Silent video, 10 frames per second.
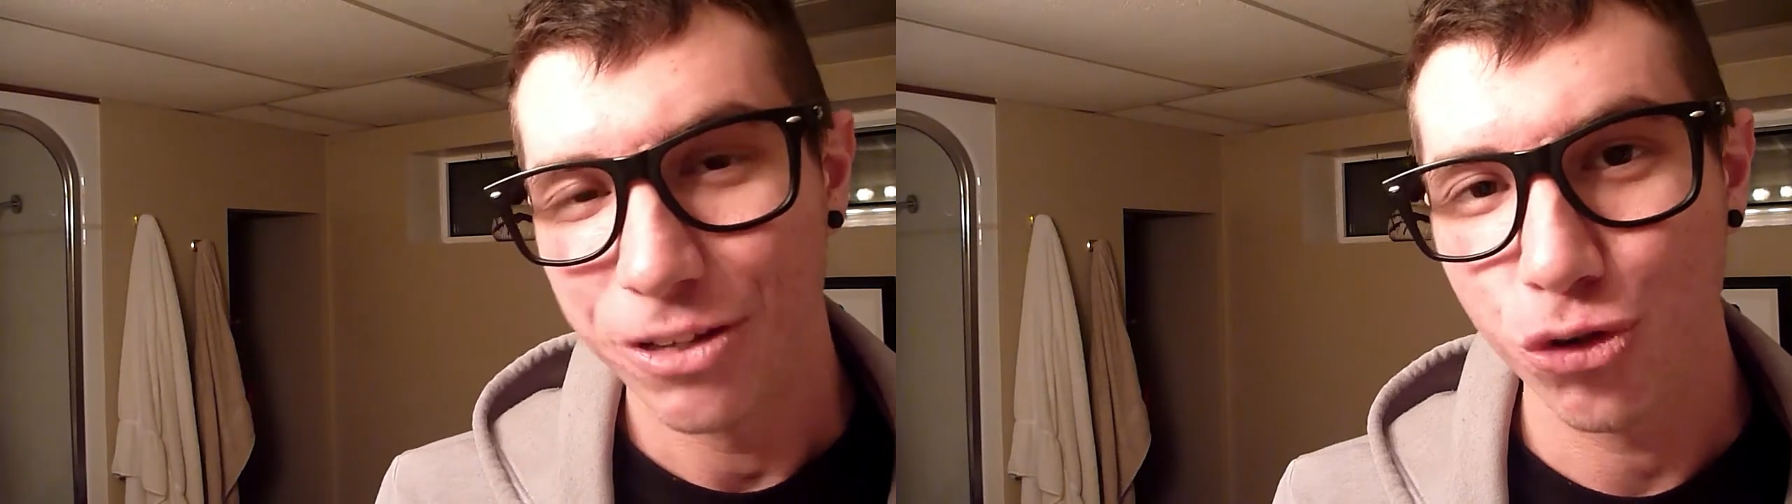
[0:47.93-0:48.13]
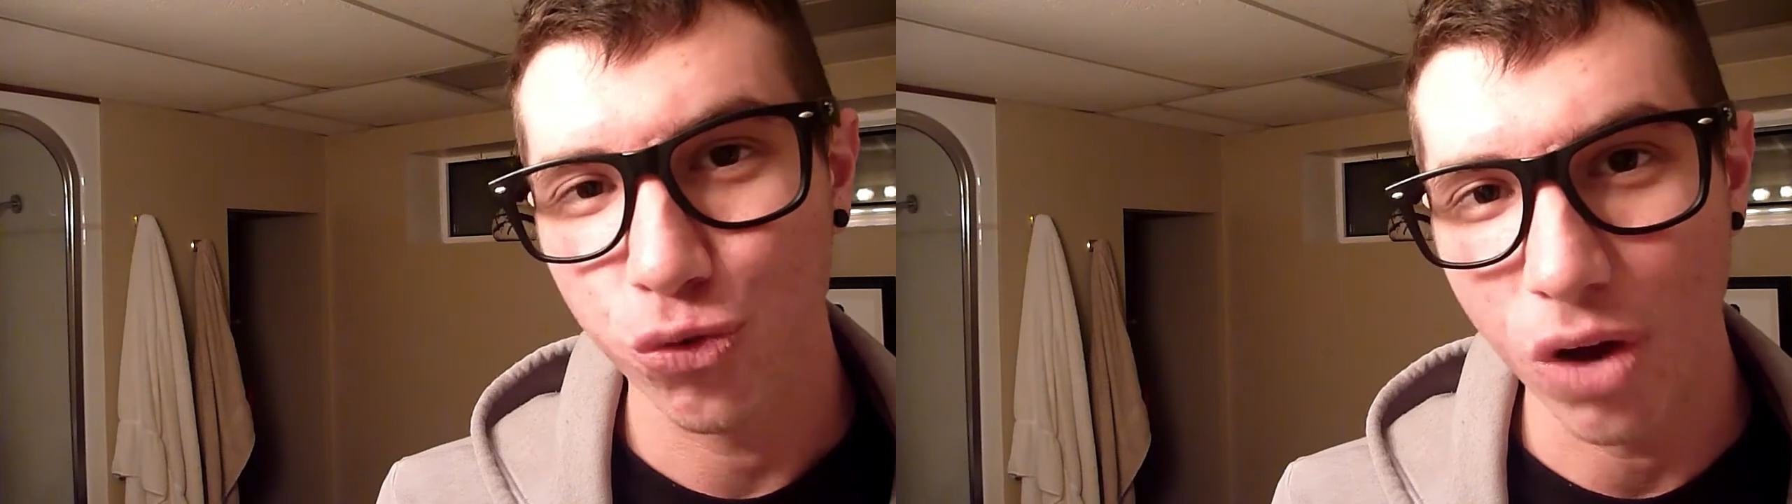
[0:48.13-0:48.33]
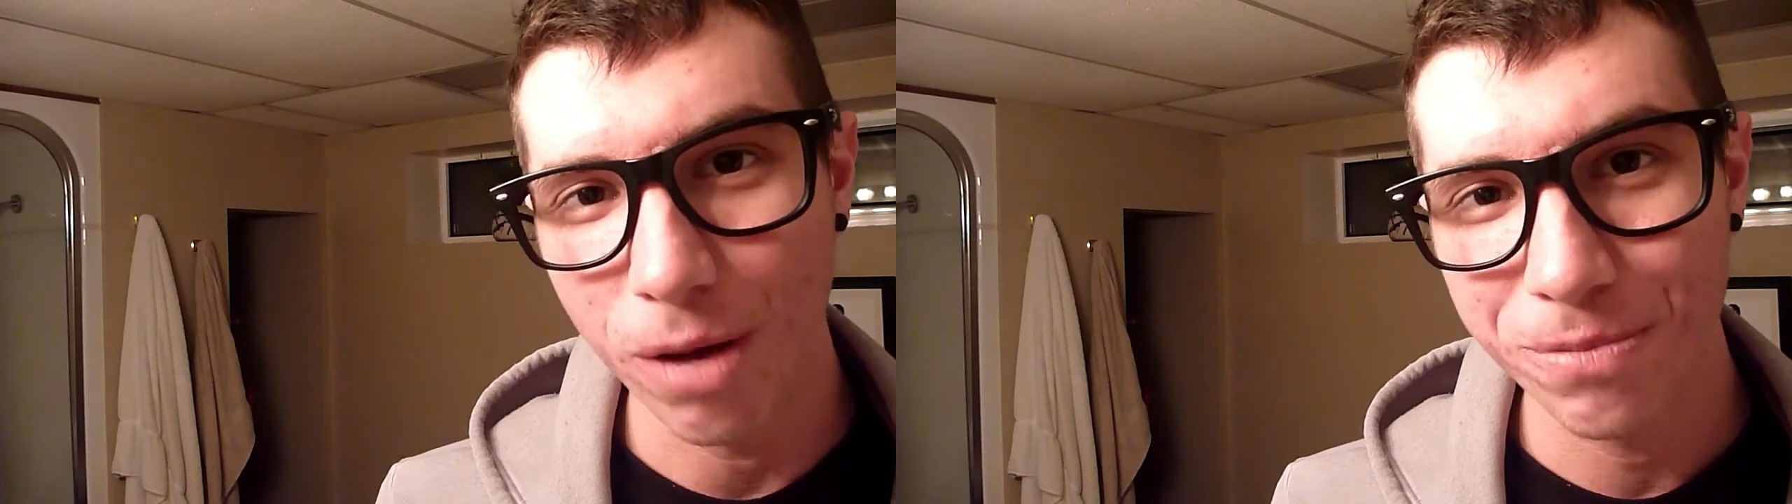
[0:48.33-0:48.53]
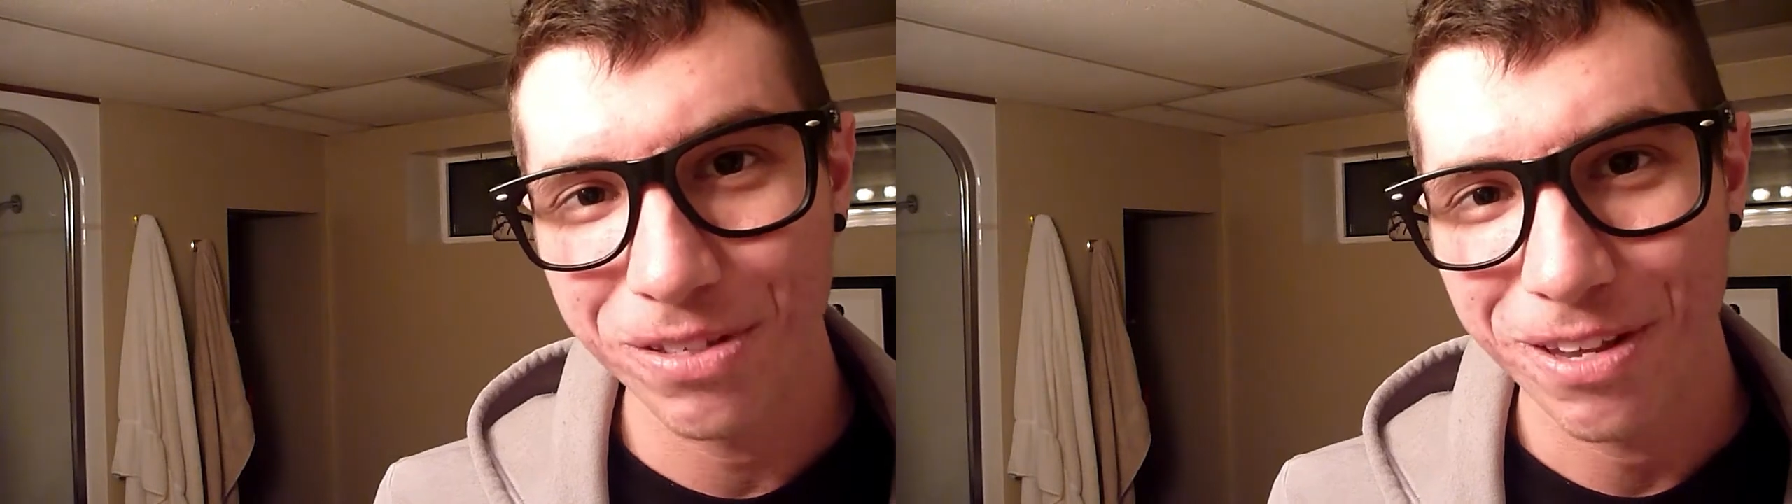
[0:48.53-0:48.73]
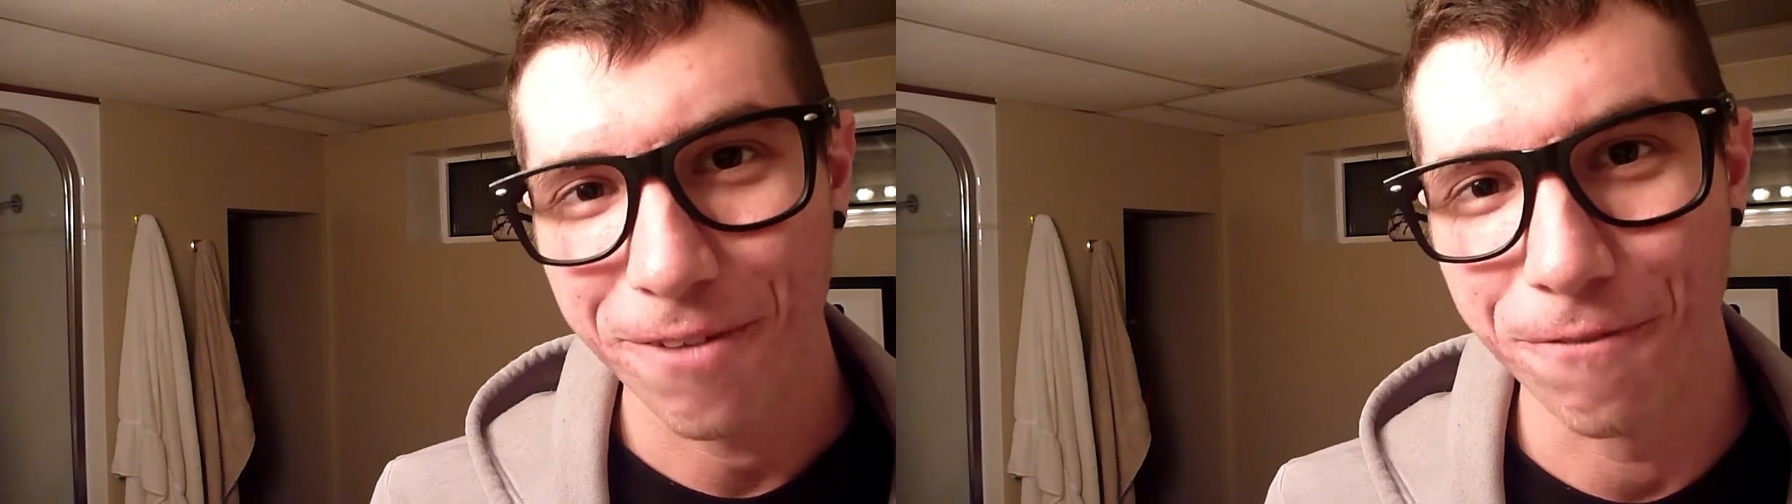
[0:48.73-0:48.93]

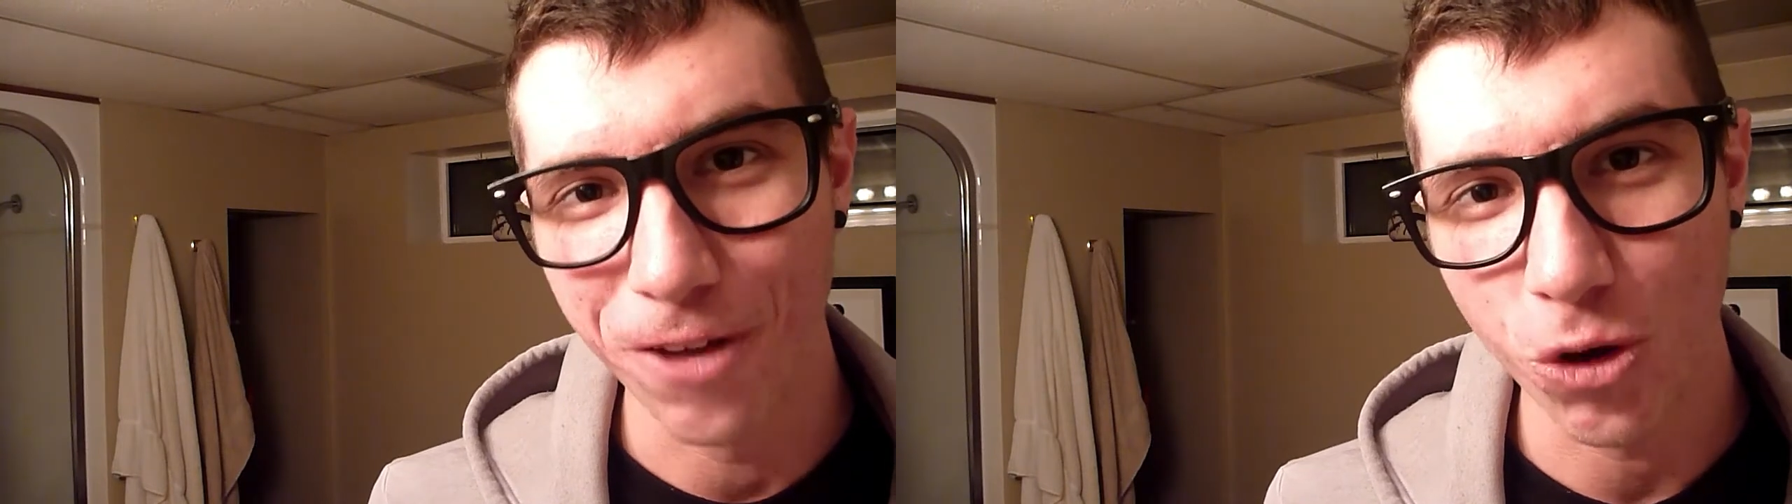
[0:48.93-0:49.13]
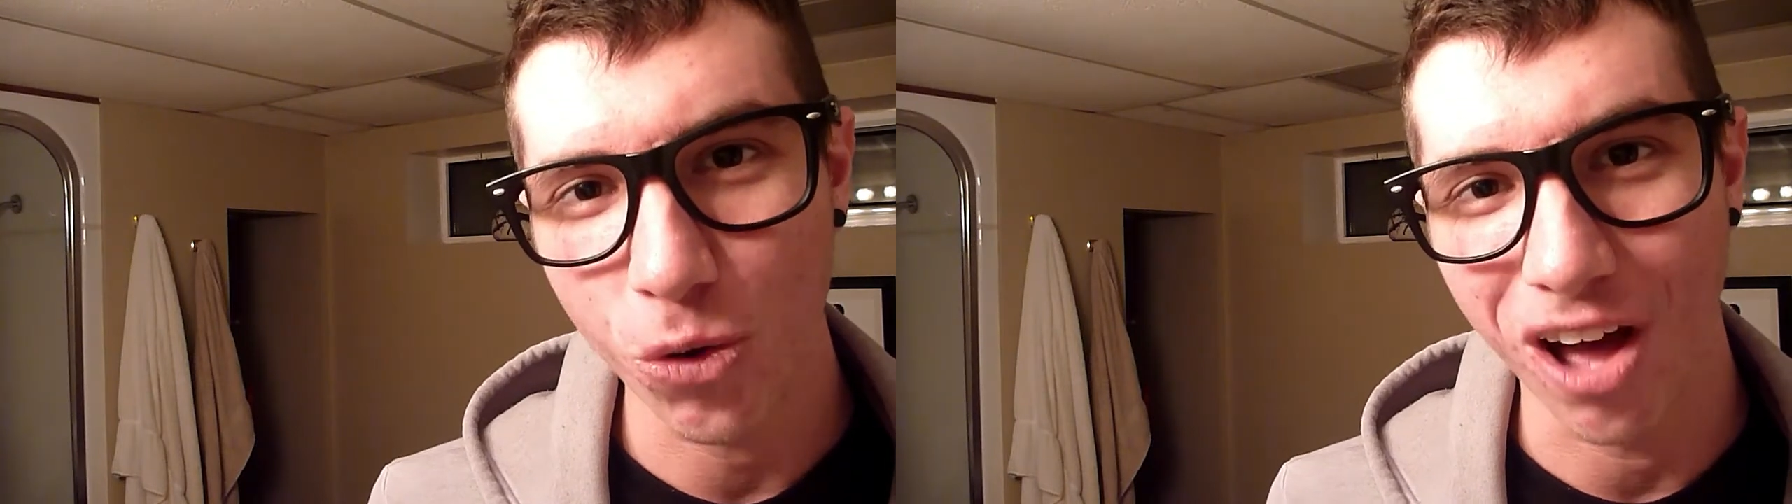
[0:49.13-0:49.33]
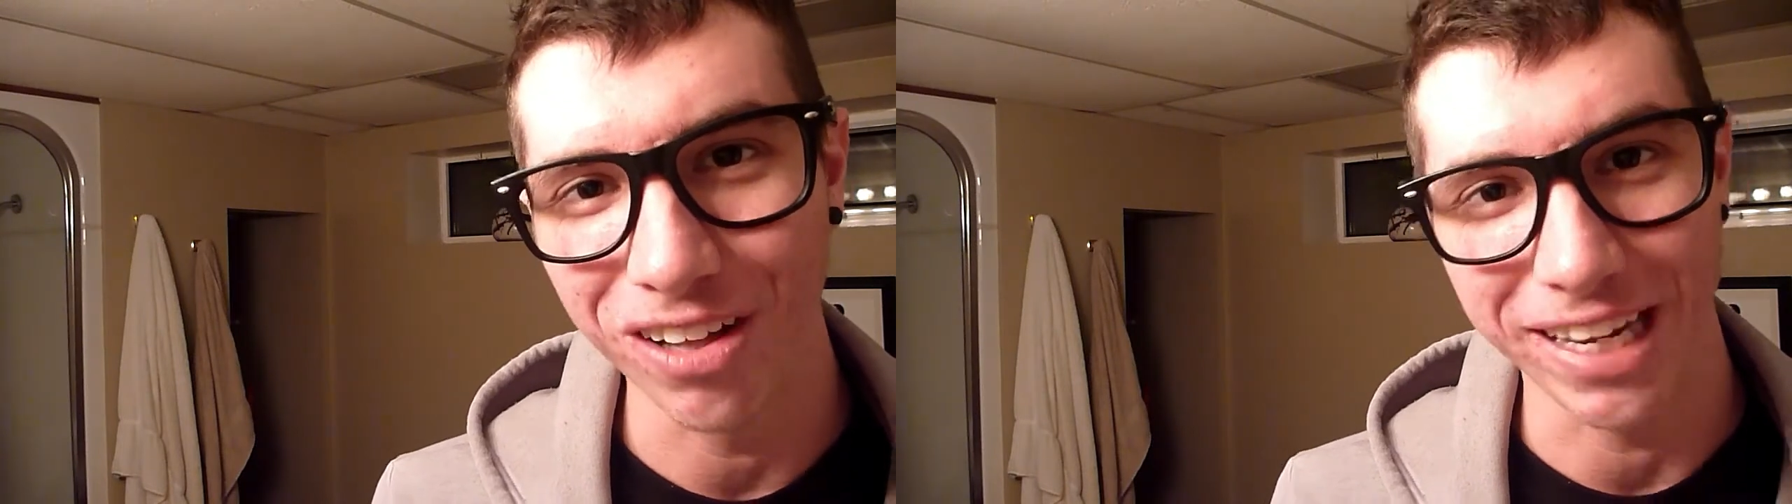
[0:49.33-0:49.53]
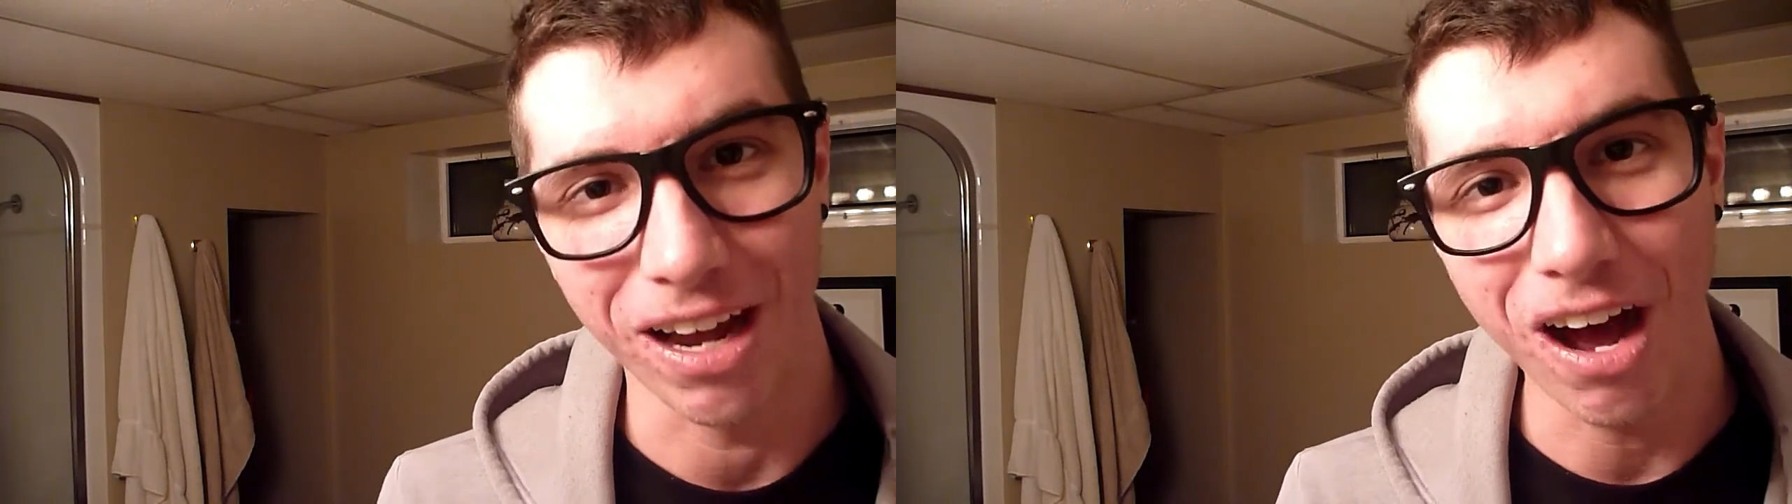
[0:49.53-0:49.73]
trumps video quality.